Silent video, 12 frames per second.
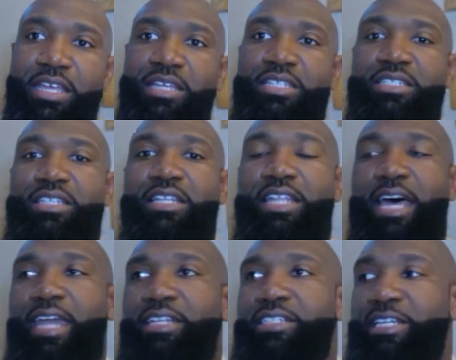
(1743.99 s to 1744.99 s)
Because a
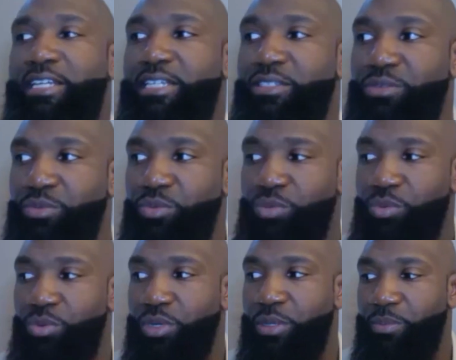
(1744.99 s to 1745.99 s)
lot of times
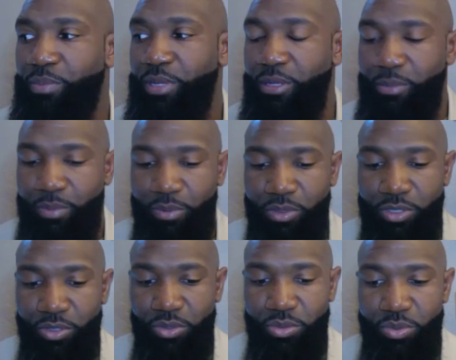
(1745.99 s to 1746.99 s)
what people
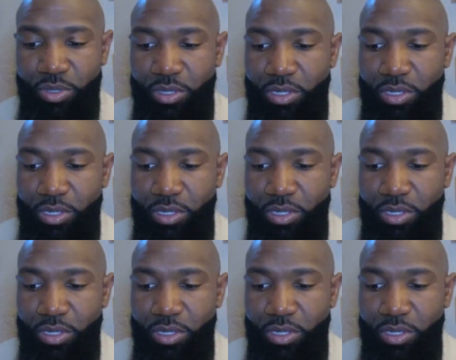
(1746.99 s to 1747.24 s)
do,